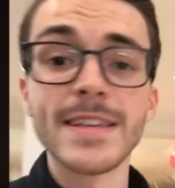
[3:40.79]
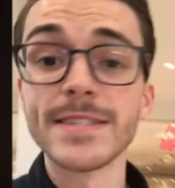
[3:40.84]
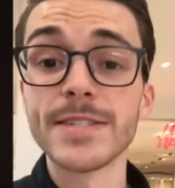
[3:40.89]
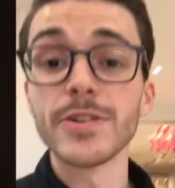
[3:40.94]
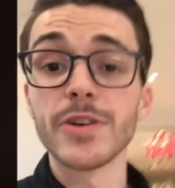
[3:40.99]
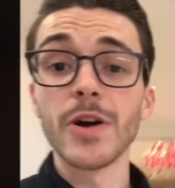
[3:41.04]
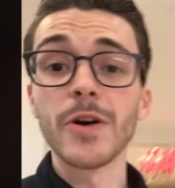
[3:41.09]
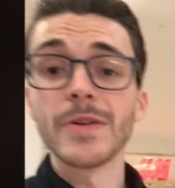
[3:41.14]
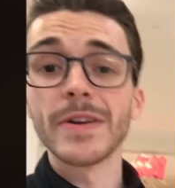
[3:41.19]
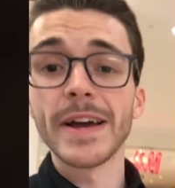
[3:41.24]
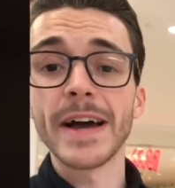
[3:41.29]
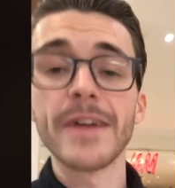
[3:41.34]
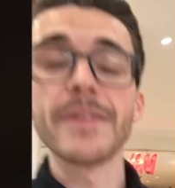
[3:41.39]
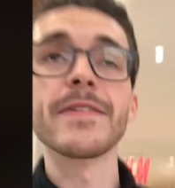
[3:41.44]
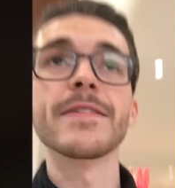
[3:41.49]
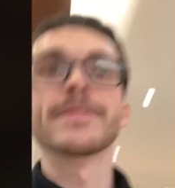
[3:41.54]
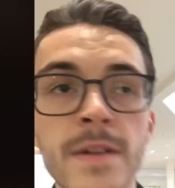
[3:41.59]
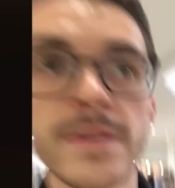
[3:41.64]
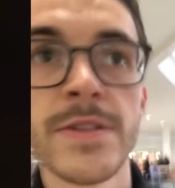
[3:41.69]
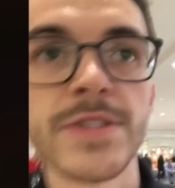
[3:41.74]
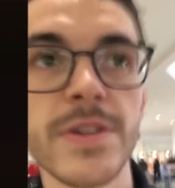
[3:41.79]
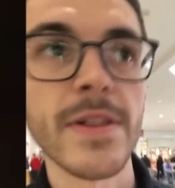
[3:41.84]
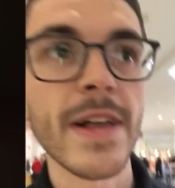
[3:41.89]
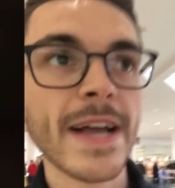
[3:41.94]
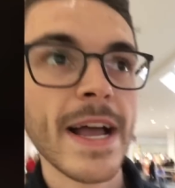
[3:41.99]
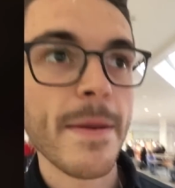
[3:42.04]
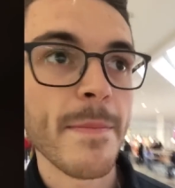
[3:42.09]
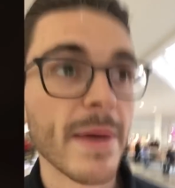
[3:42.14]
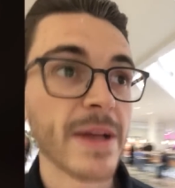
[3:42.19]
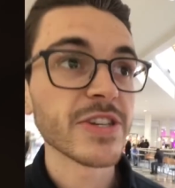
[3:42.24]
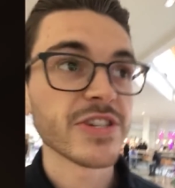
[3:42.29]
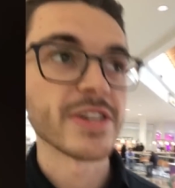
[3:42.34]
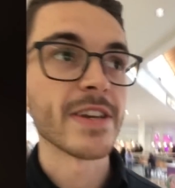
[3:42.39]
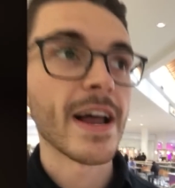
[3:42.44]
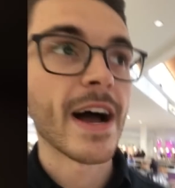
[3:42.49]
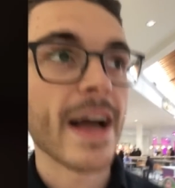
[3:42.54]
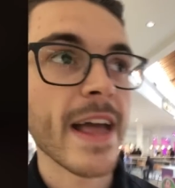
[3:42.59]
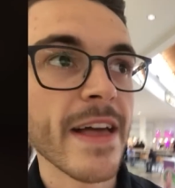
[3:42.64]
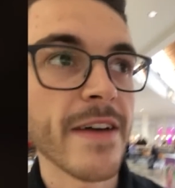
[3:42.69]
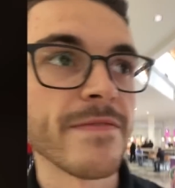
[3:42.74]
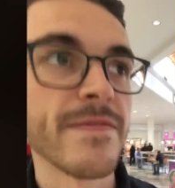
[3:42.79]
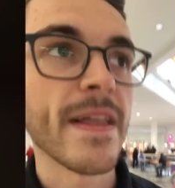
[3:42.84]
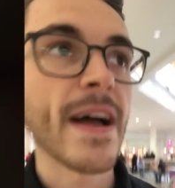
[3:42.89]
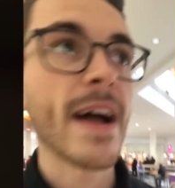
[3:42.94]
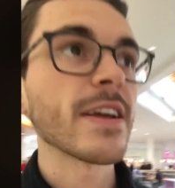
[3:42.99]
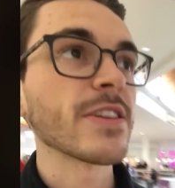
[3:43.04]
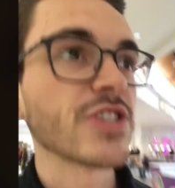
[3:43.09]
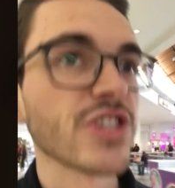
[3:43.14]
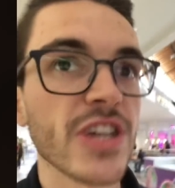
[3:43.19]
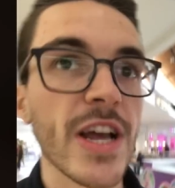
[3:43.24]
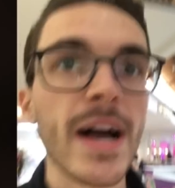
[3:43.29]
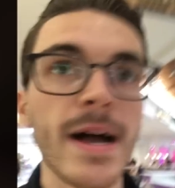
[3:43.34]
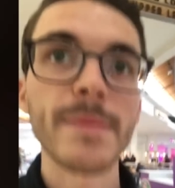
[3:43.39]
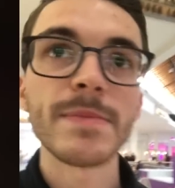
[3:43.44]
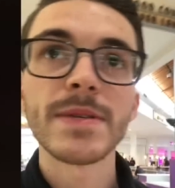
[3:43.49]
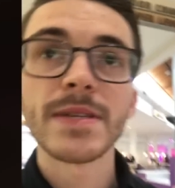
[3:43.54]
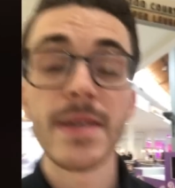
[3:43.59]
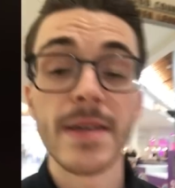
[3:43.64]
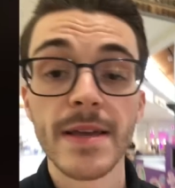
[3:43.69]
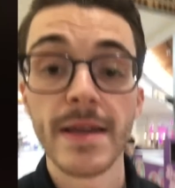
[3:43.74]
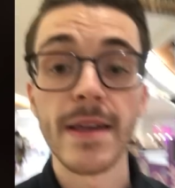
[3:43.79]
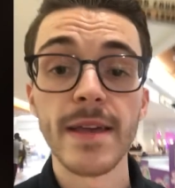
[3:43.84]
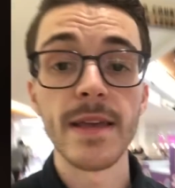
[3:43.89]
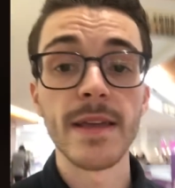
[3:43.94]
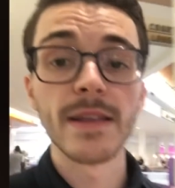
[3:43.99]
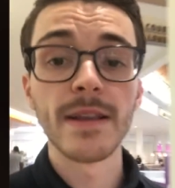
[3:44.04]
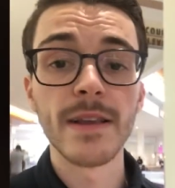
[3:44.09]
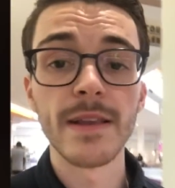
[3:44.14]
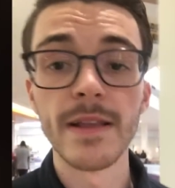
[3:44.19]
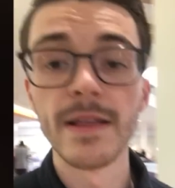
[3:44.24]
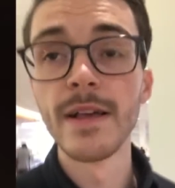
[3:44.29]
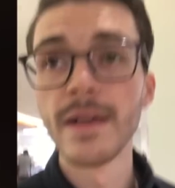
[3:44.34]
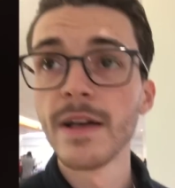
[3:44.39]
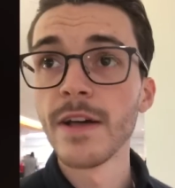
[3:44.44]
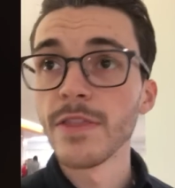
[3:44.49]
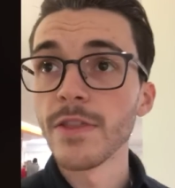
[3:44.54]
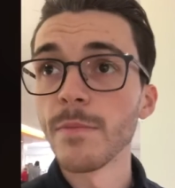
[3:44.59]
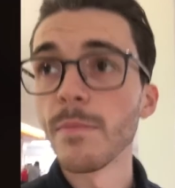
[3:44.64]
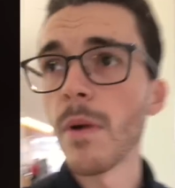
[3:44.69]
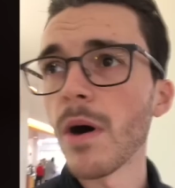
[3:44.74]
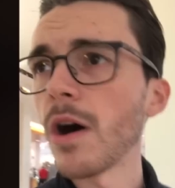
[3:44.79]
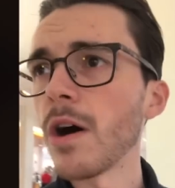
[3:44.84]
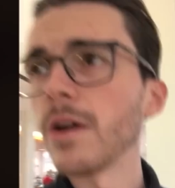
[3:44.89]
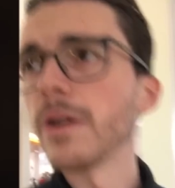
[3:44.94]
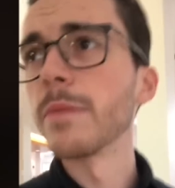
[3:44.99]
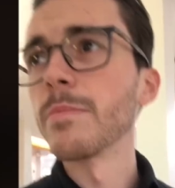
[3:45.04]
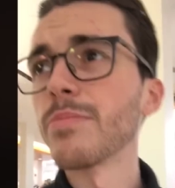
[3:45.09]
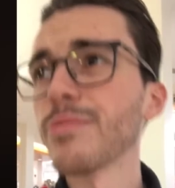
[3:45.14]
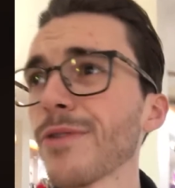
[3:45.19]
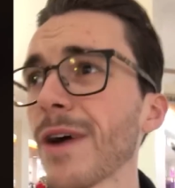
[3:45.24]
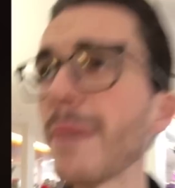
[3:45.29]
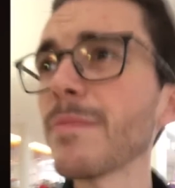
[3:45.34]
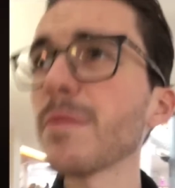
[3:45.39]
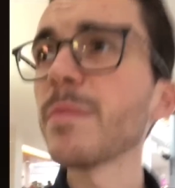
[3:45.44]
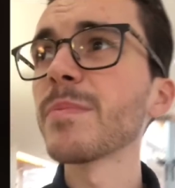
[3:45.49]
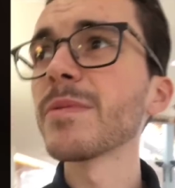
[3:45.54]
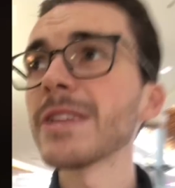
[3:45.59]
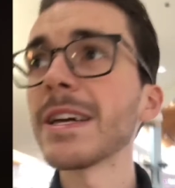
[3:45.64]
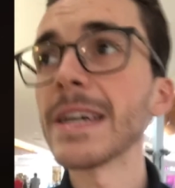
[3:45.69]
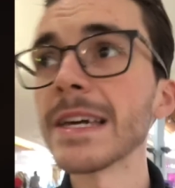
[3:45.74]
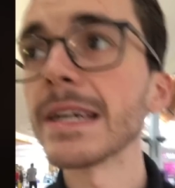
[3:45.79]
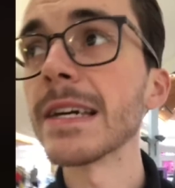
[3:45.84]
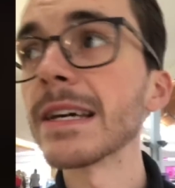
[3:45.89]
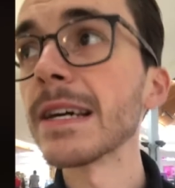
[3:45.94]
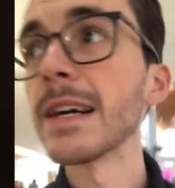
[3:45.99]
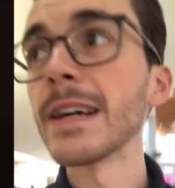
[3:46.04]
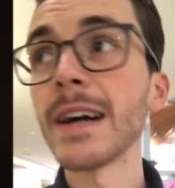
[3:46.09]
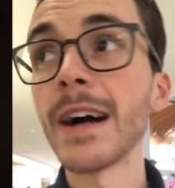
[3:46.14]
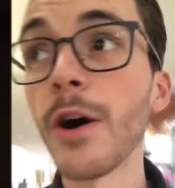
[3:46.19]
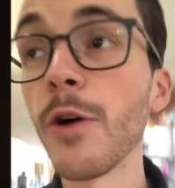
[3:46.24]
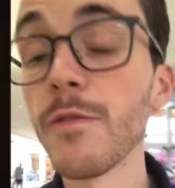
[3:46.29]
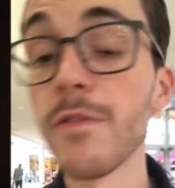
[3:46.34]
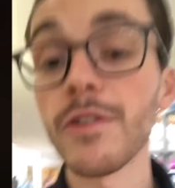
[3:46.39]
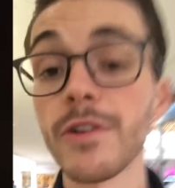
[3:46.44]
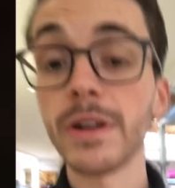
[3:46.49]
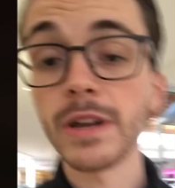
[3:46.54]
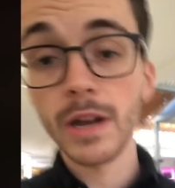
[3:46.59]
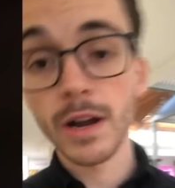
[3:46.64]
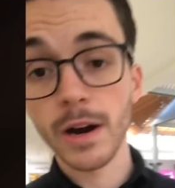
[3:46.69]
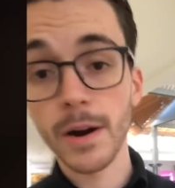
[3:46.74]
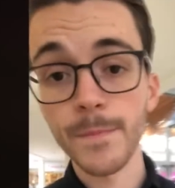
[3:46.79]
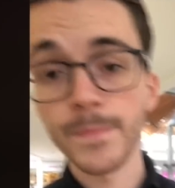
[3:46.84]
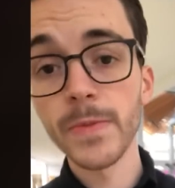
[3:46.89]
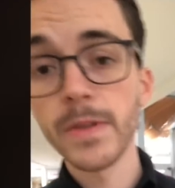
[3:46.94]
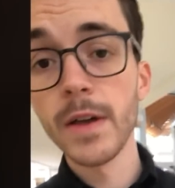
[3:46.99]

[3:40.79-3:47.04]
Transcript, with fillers: It's still going down. So like I mentioned, I have not shopped in the mall in probably over a year.